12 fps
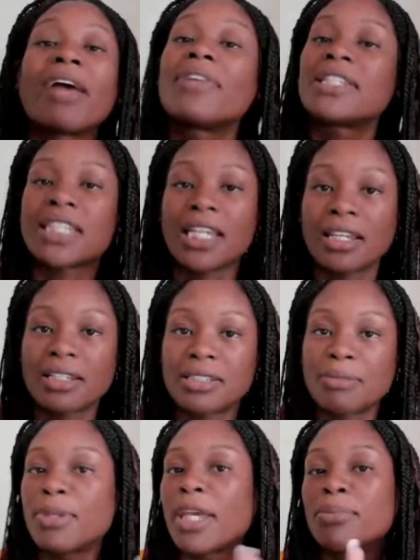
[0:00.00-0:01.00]
parenting
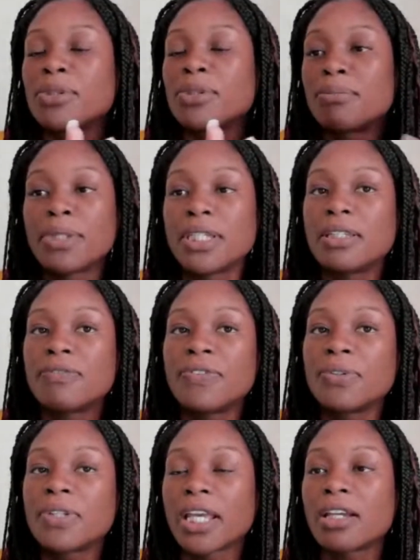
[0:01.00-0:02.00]
to be able to
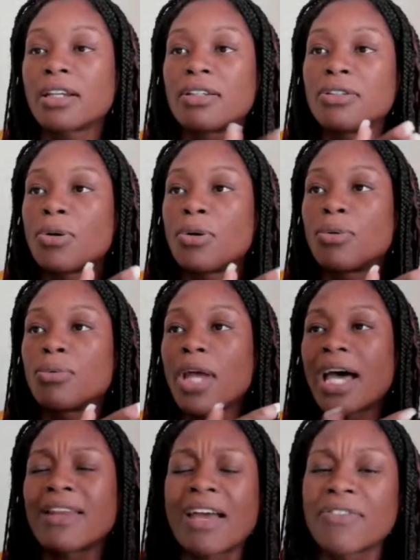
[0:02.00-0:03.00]
feel like,
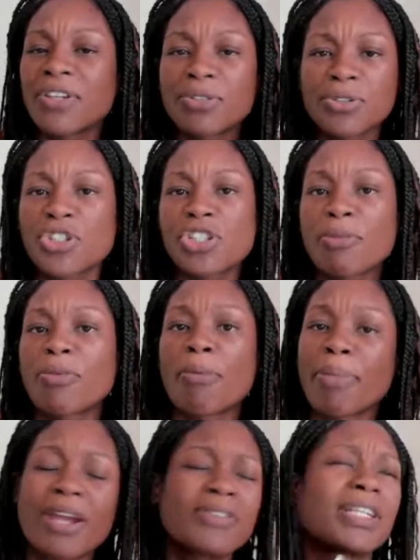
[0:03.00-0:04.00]
not have guilt or shame
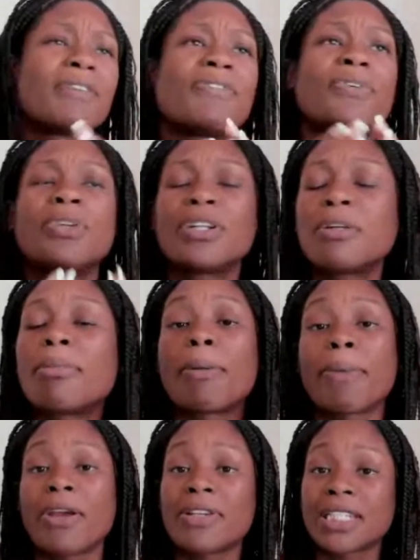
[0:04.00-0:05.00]
around parenting and feel good
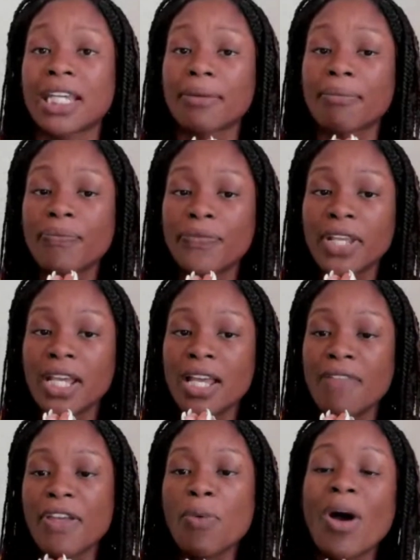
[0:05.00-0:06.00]
about parenting.
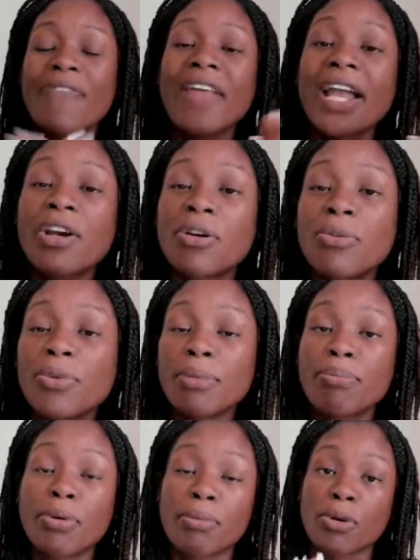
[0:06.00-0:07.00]
They want that
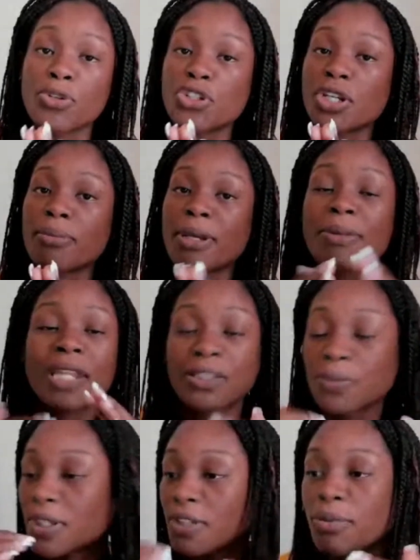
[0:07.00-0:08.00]
career promotion. Maybe
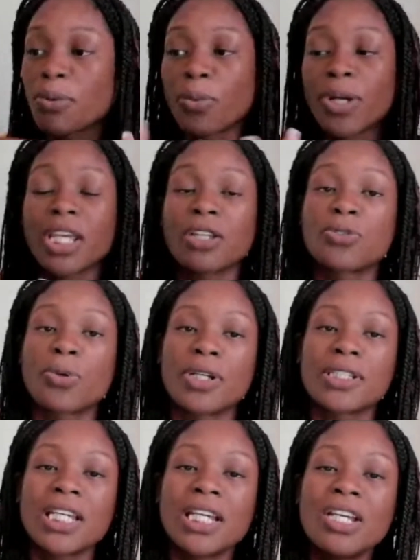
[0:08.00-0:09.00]
that's what they've been working
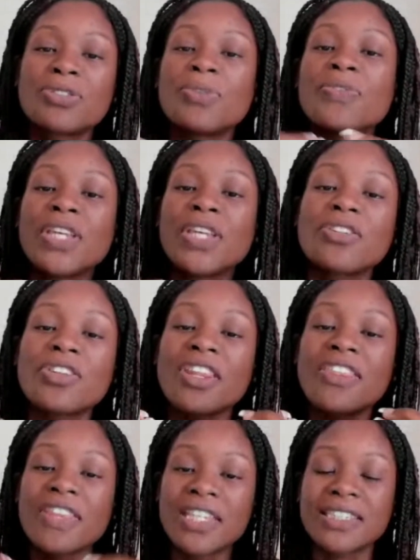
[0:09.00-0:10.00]
towards. So these are the
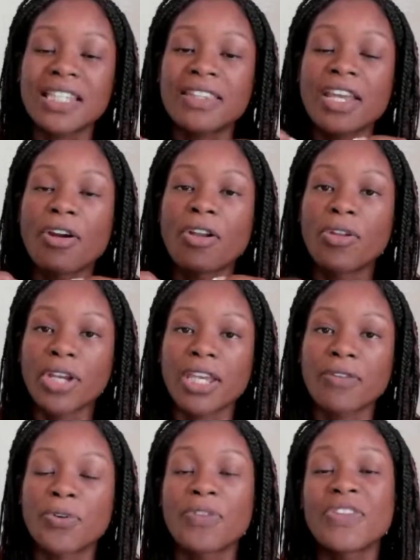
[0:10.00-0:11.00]
things that they are
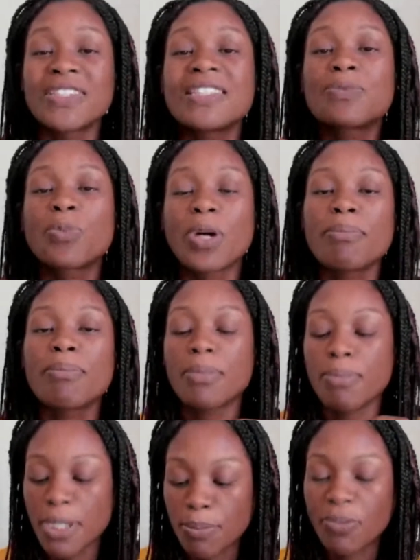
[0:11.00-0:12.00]
looking for. This is what
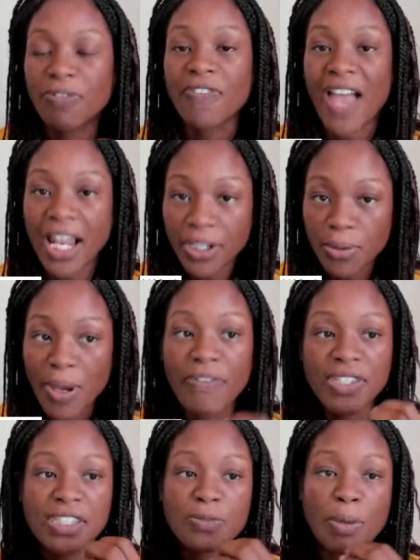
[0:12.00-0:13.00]
people value, and
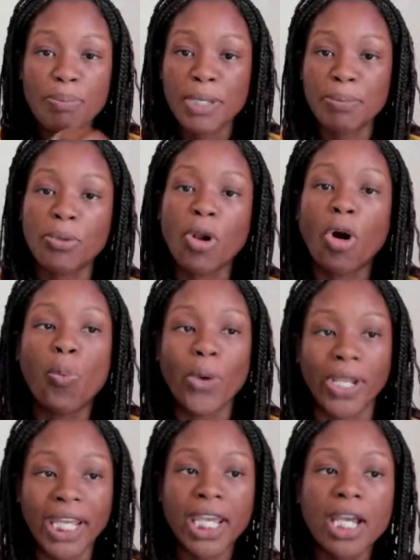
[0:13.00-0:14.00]
this is what people are
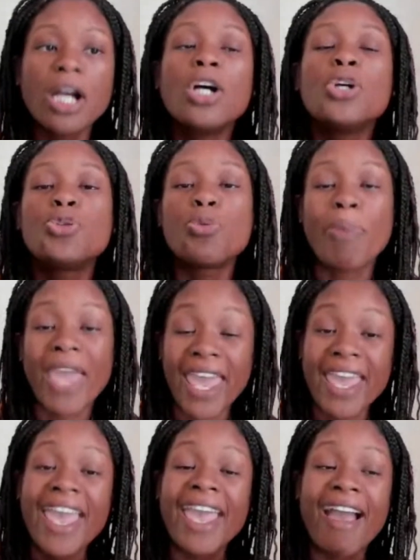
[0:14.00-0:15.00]
willing to
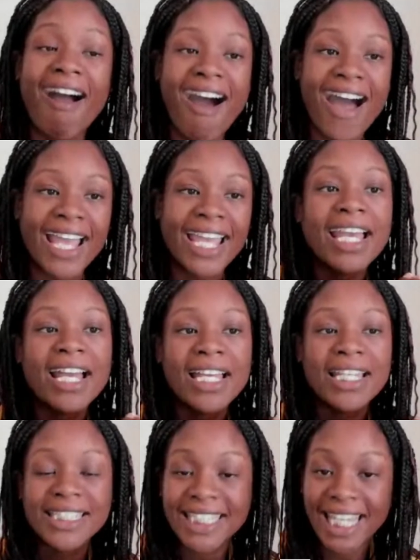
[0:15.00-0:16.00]
pay a high
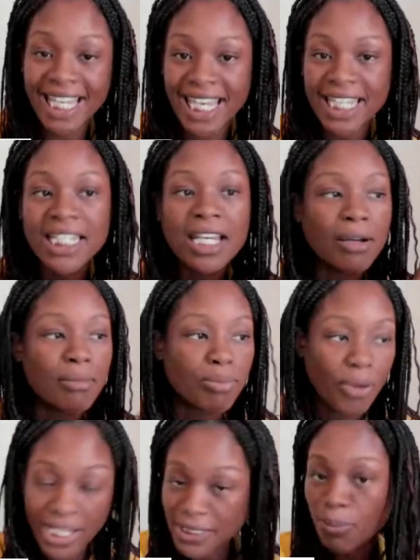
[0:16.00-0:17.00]
ticket
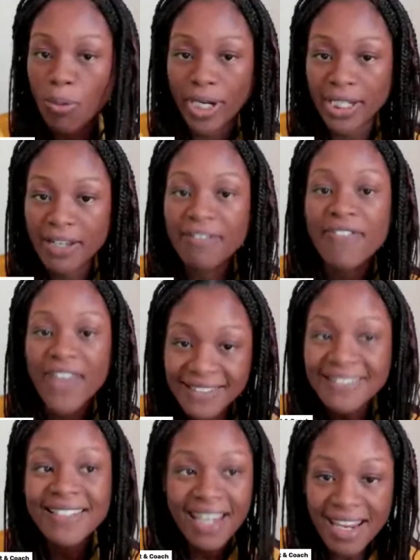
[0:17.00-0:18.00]
price point,
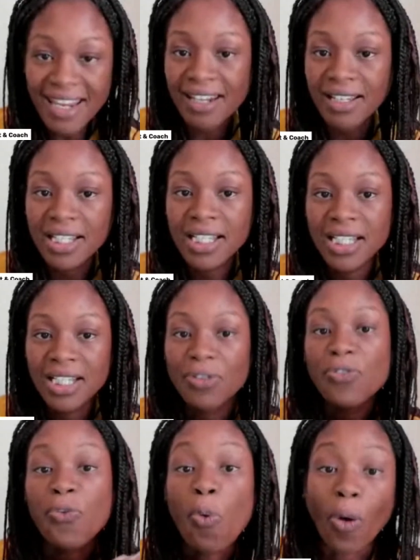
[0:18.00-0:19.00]
invest in
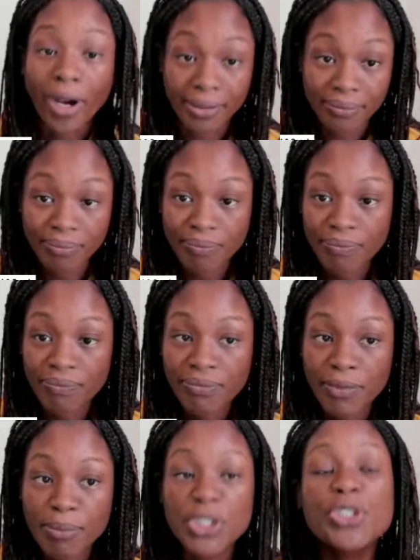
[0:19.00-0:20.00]
for.
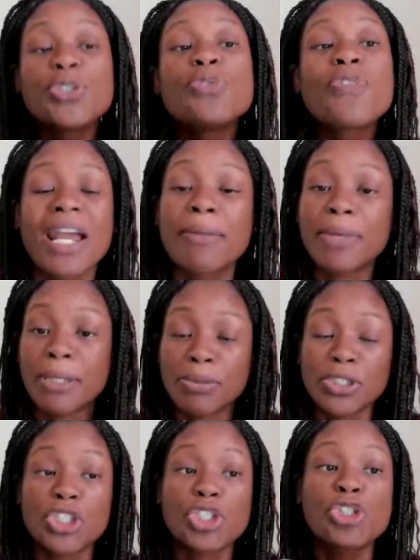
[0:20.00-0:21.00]
But you've got to be
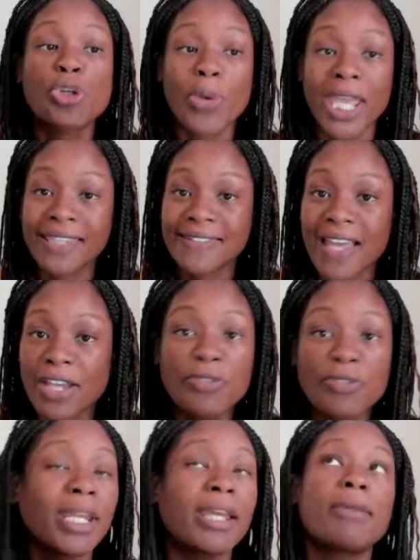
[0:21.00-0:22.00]
able to showcase that.
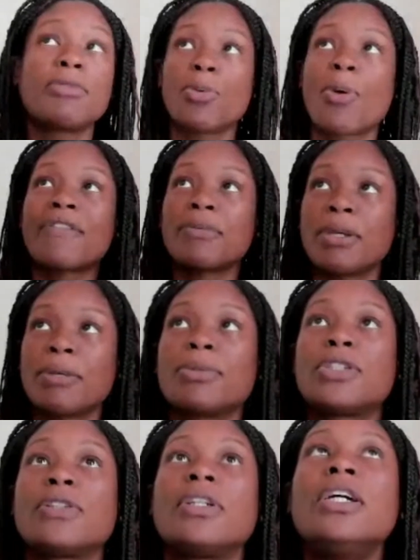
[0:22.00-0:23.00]
You have to be able
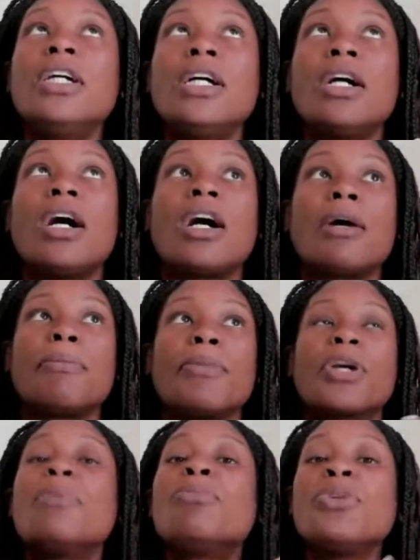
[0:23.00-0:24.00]
to
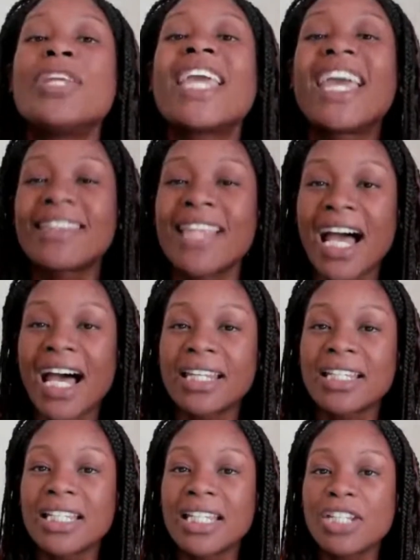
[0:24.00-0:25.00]
communicate that
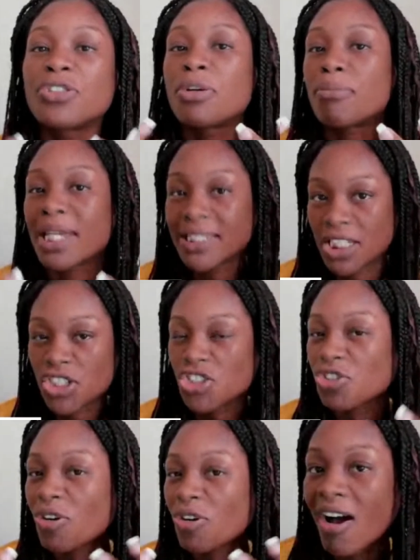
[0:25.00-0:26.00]
in your message,
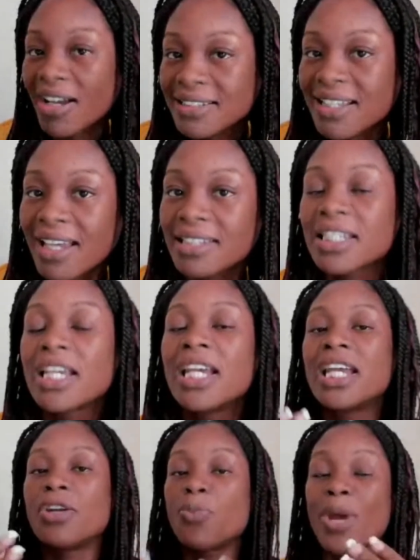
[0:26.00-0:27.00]
in your content,
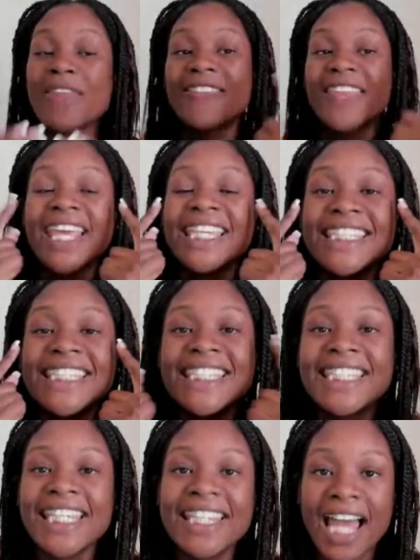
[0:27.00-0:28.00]
in a way that they can
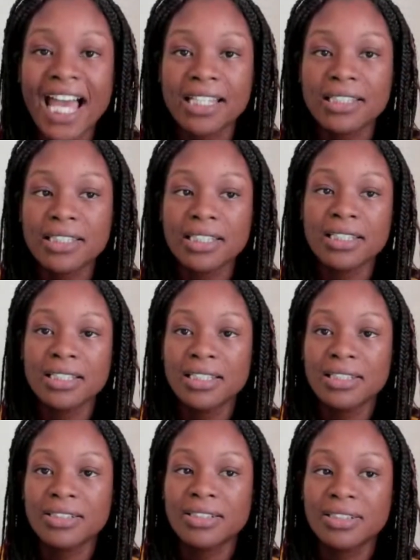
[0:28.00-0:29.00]
see that,
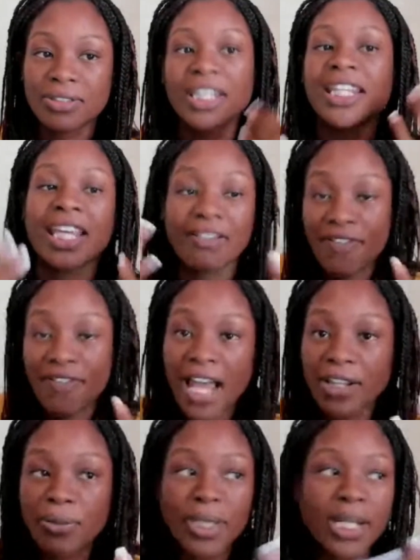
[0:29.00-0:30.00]
so that they can
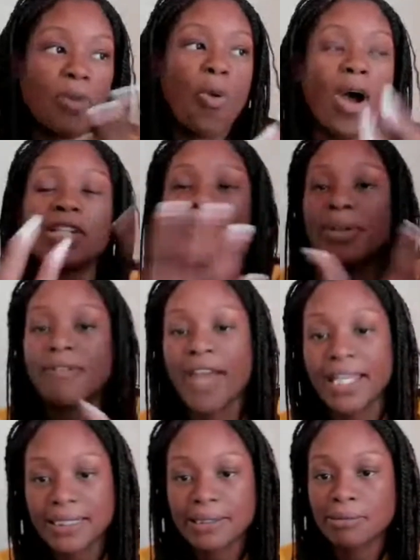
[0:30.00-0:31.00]
value it and want to
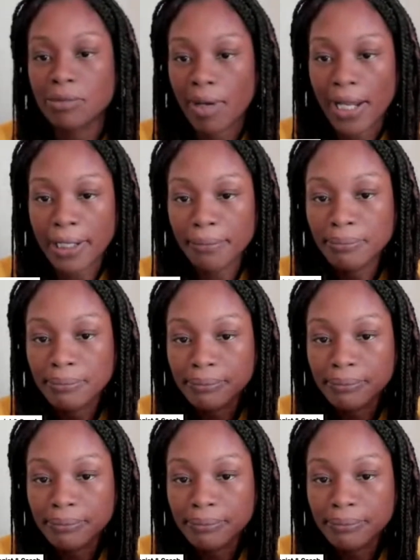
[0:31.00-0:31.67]
invest. Okay,